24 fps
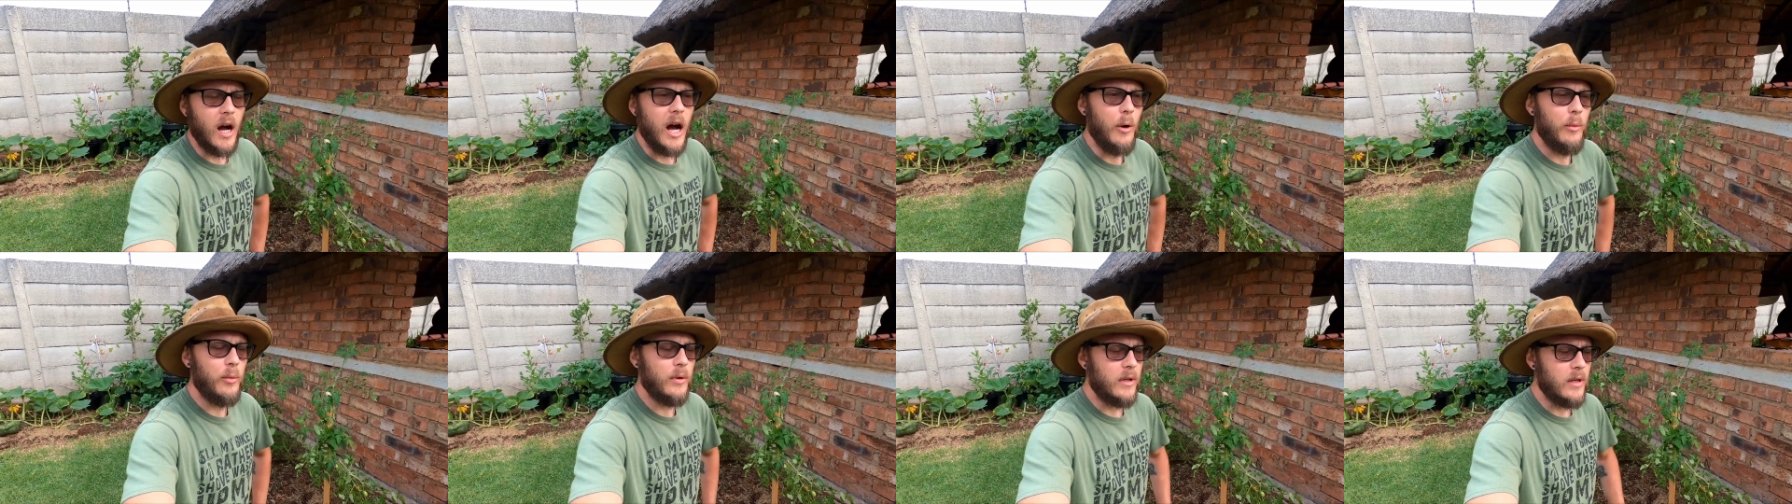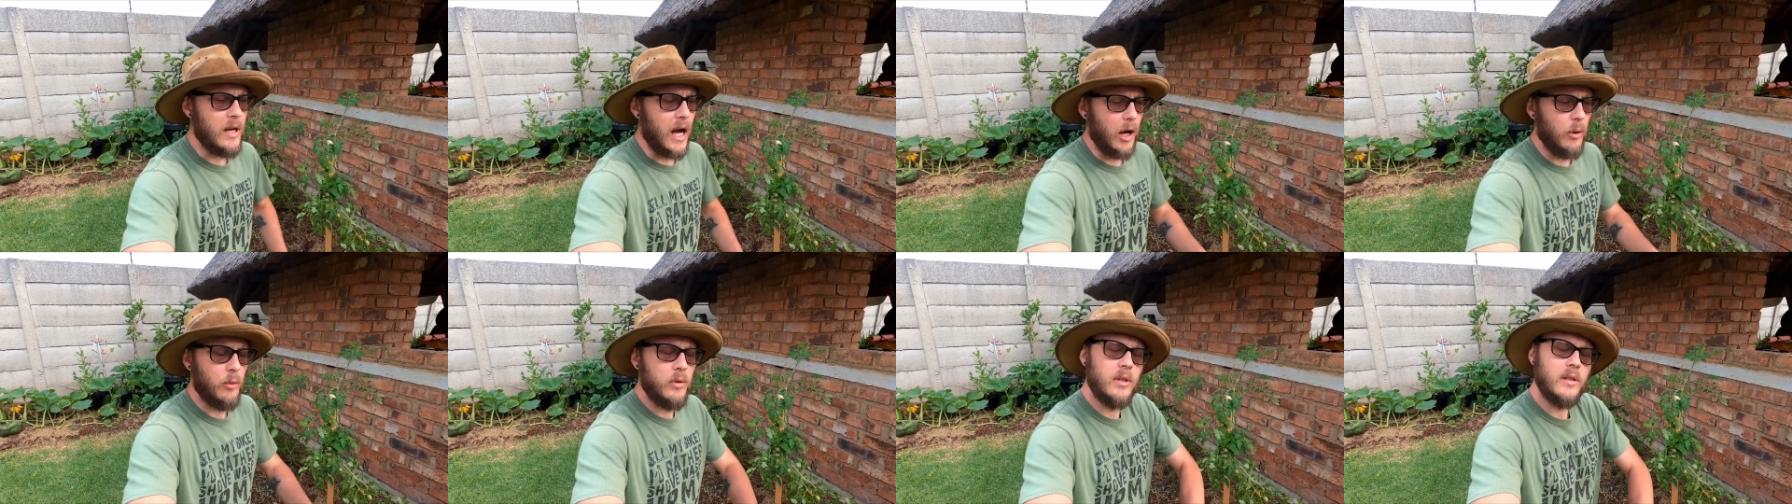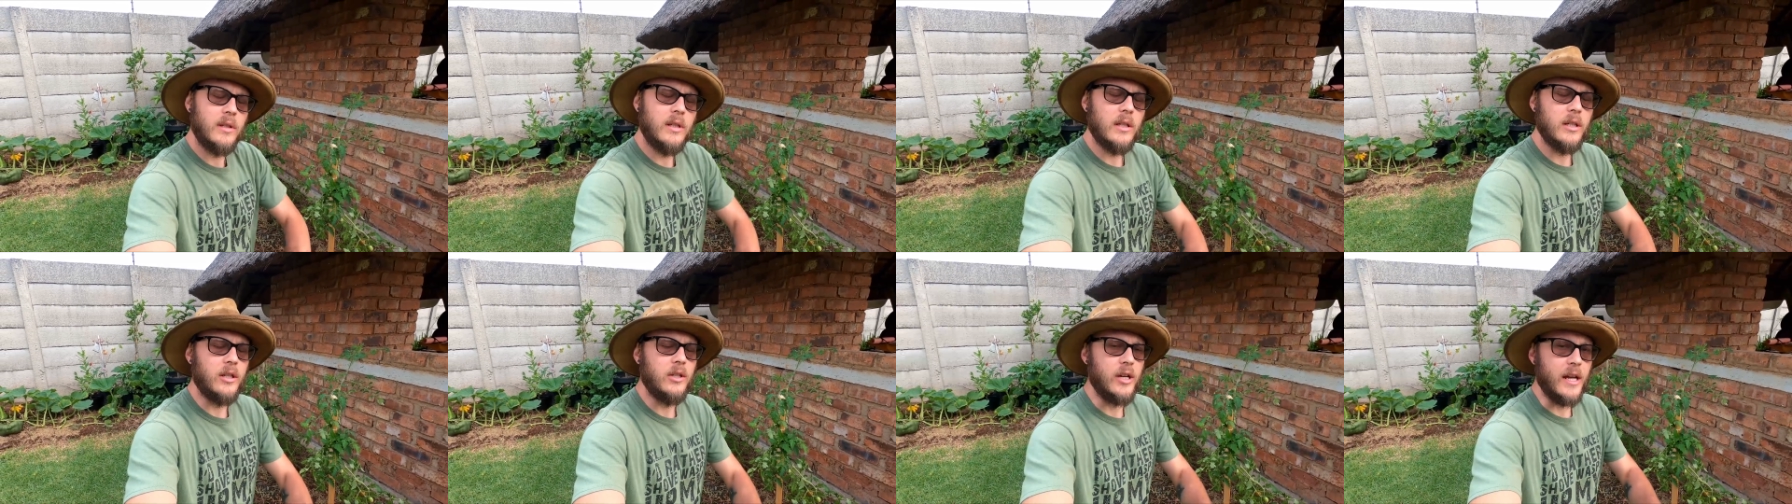I
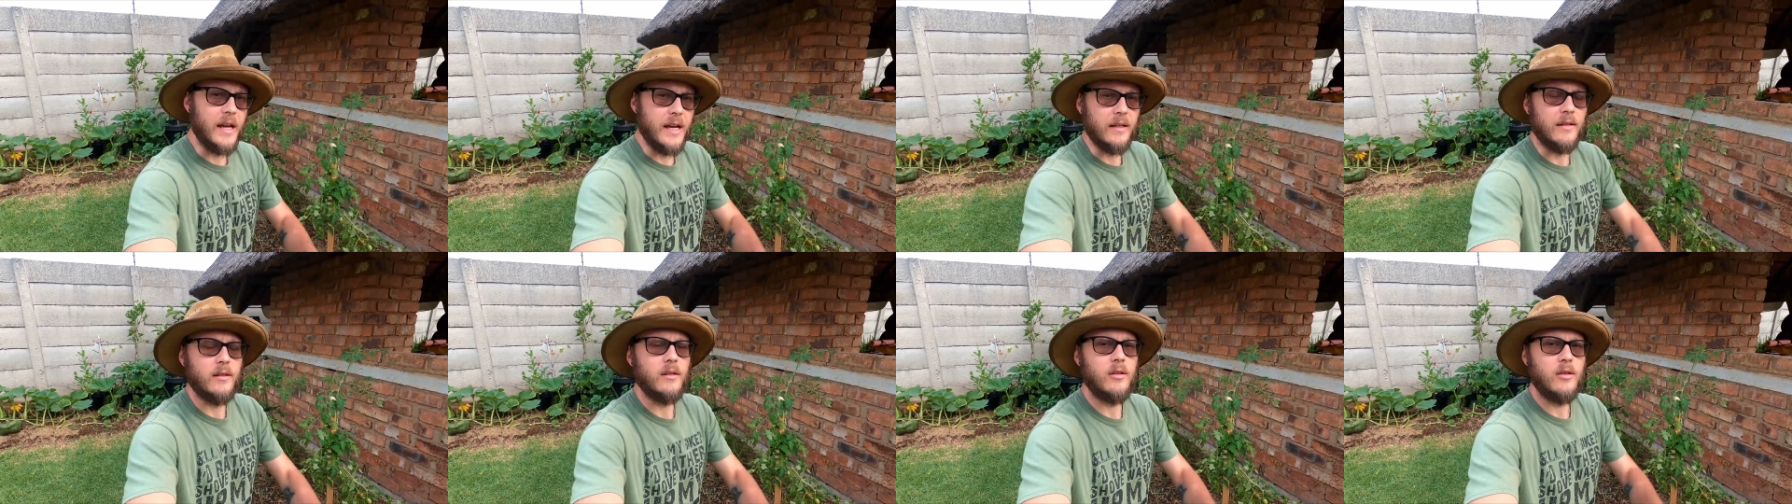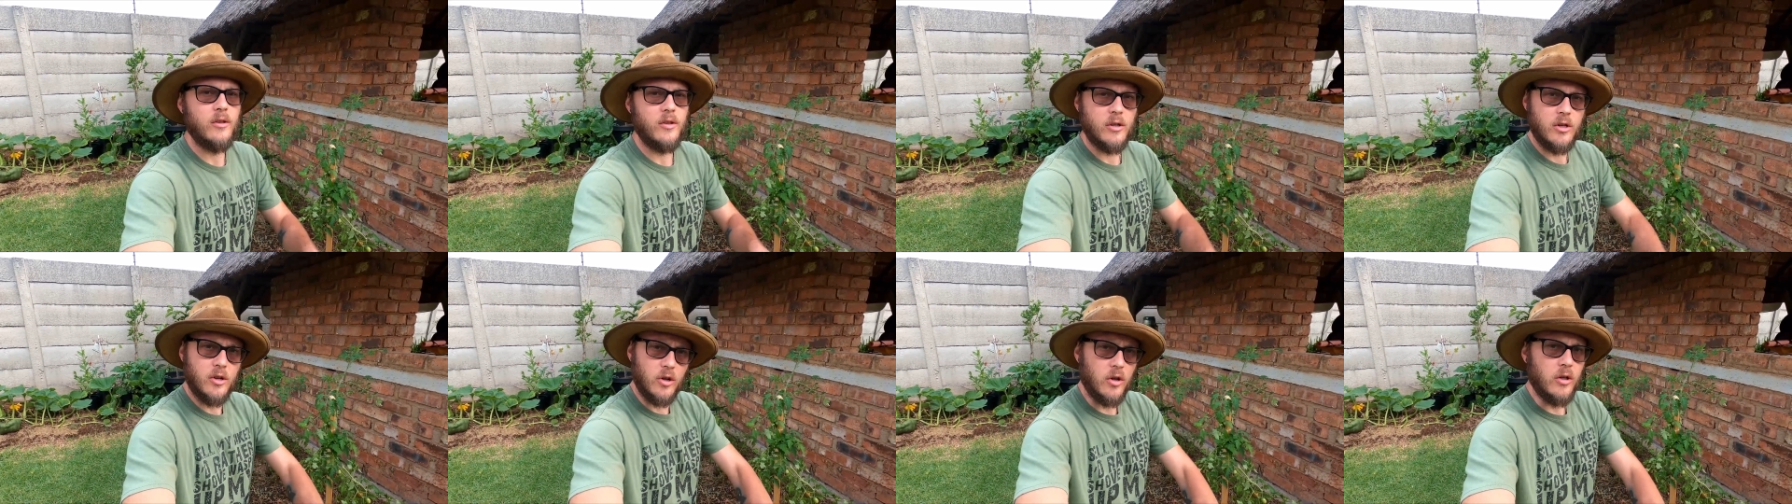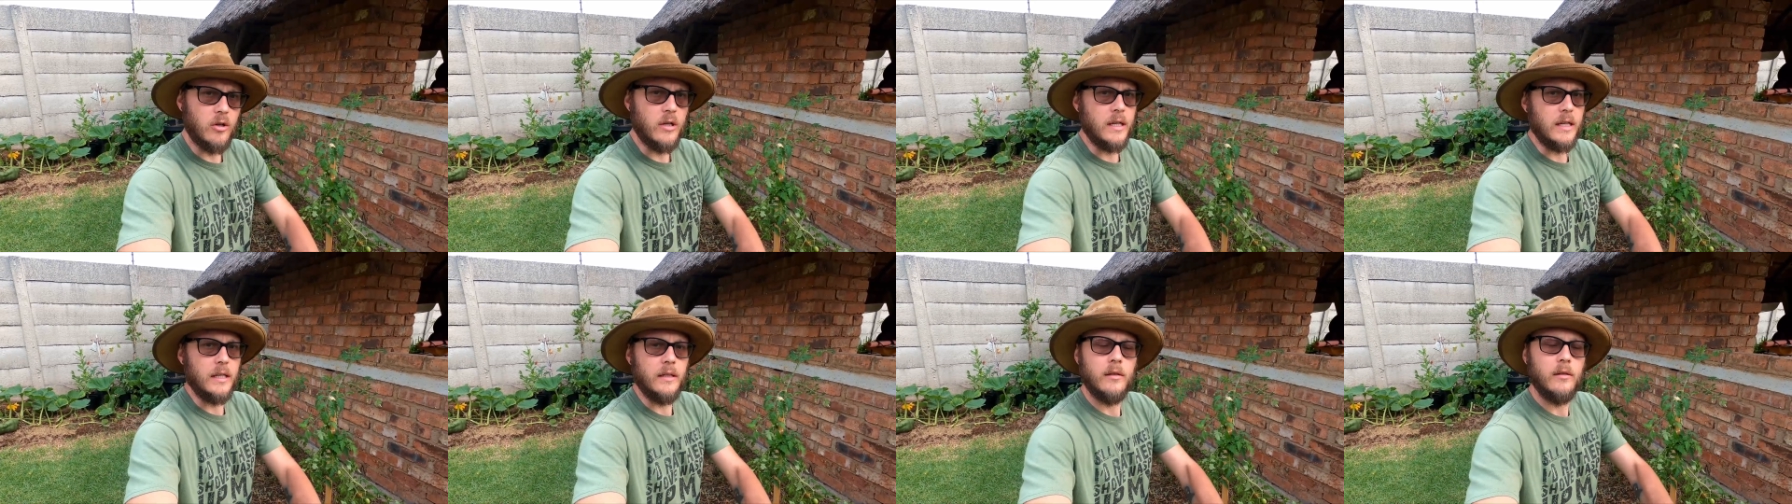would suggest
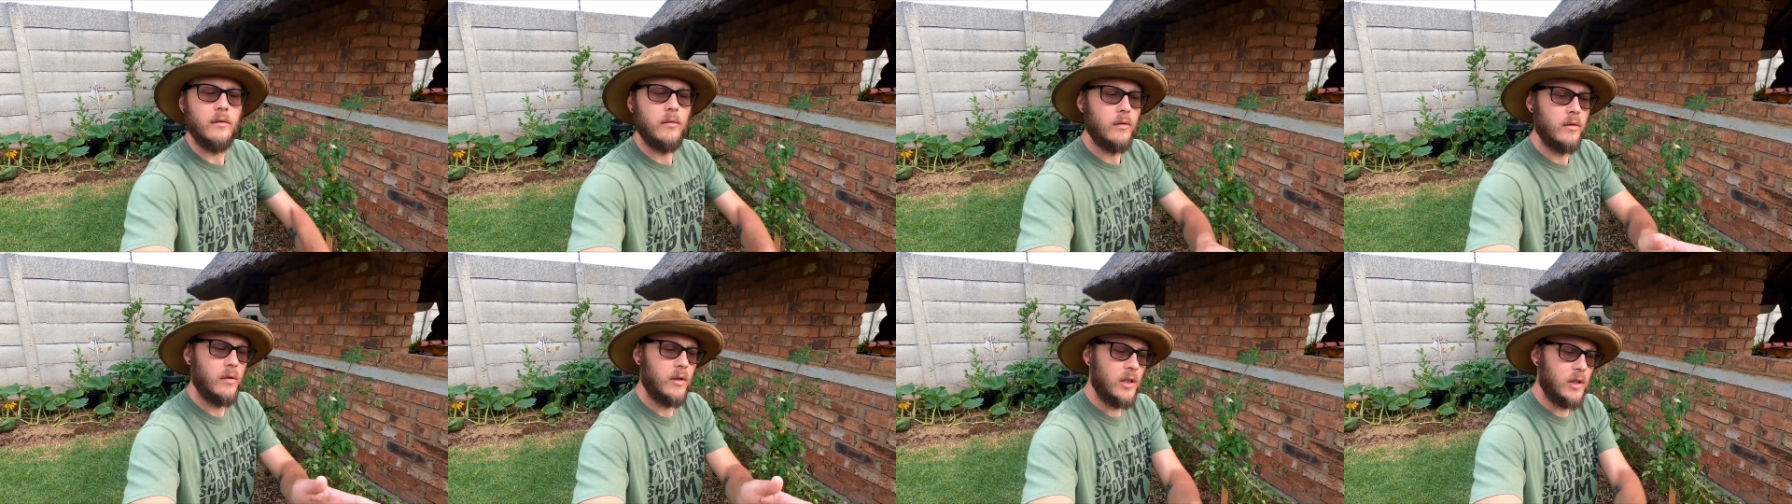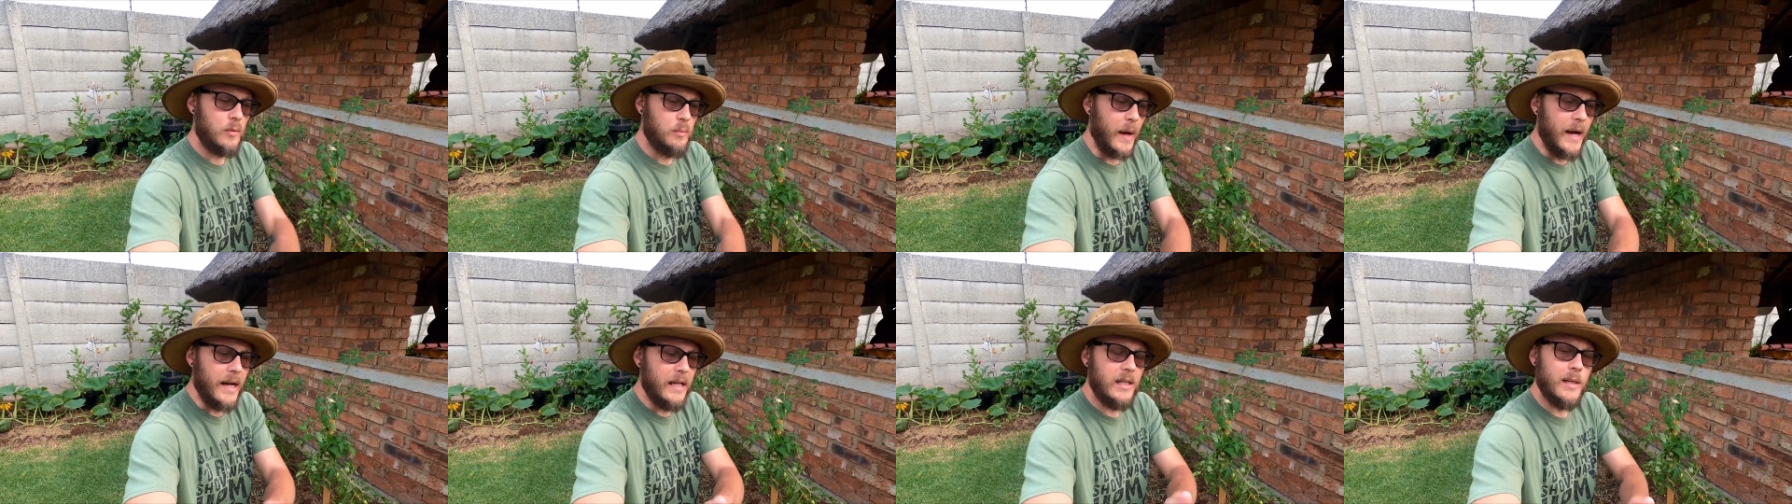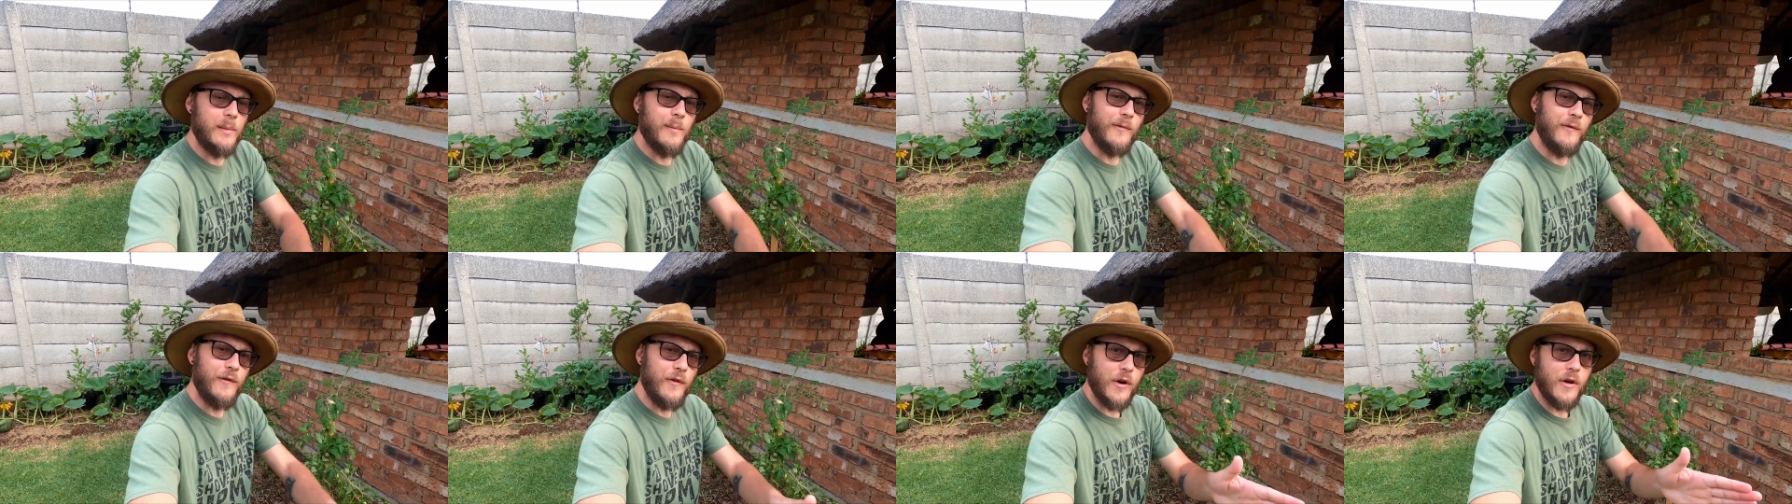strongly
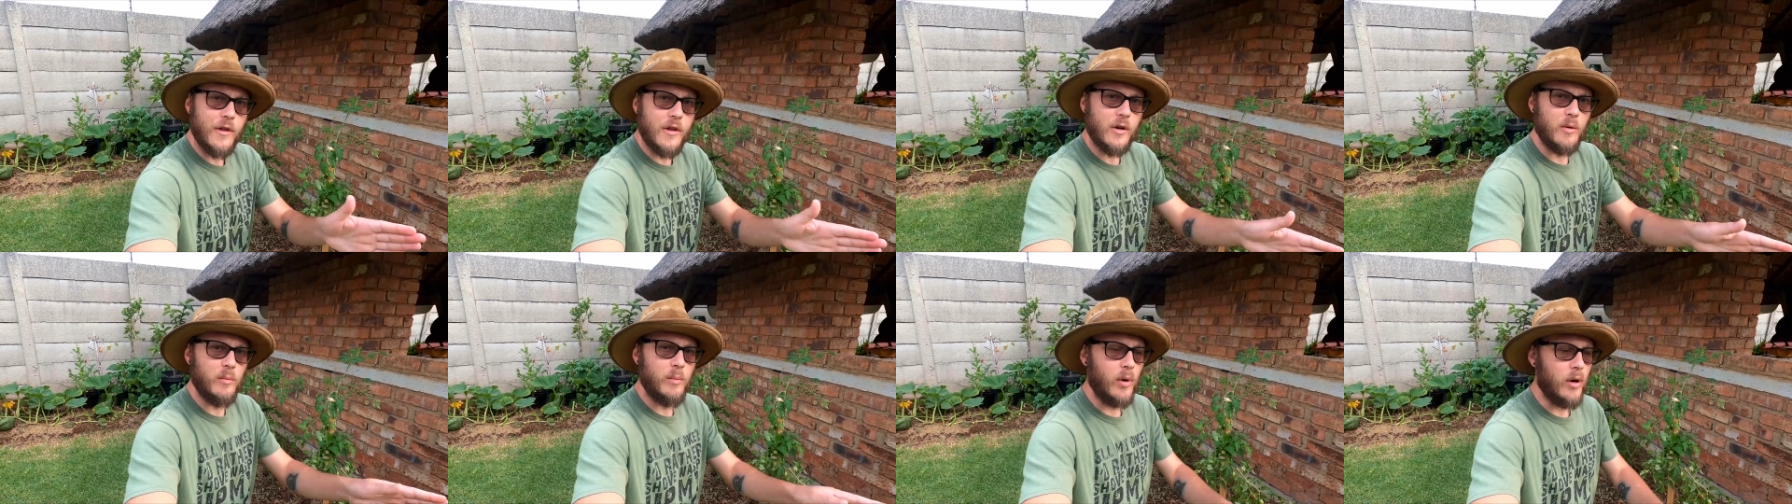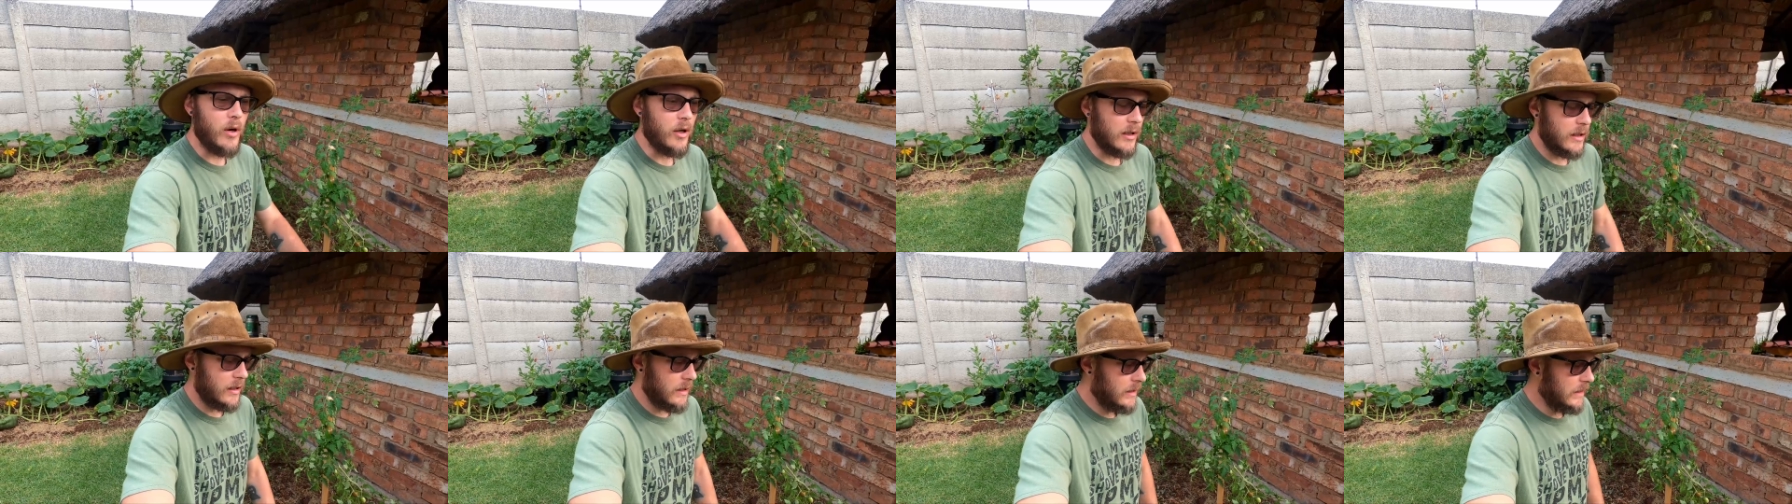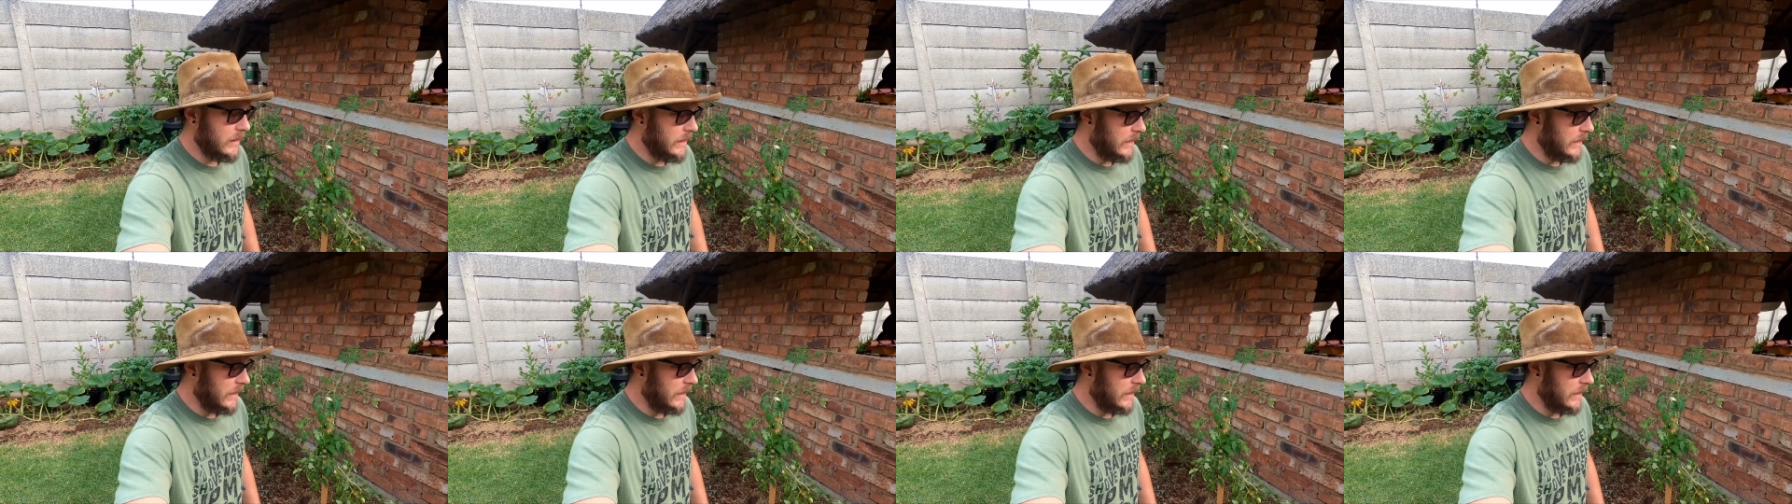space them further apart.